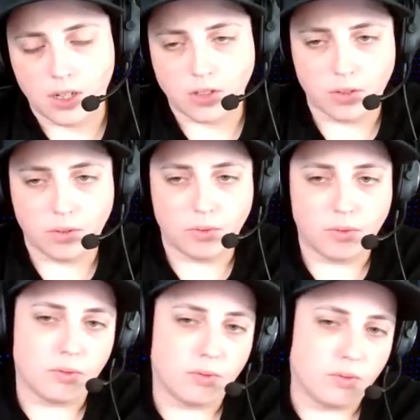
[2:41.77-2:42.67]
So
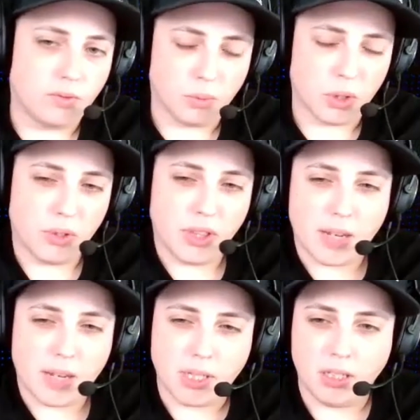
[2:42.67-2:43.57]
what would
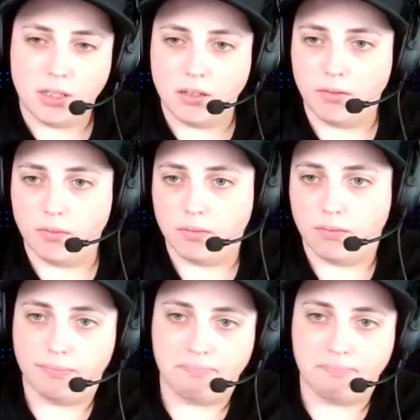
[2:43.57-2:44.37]
that mean in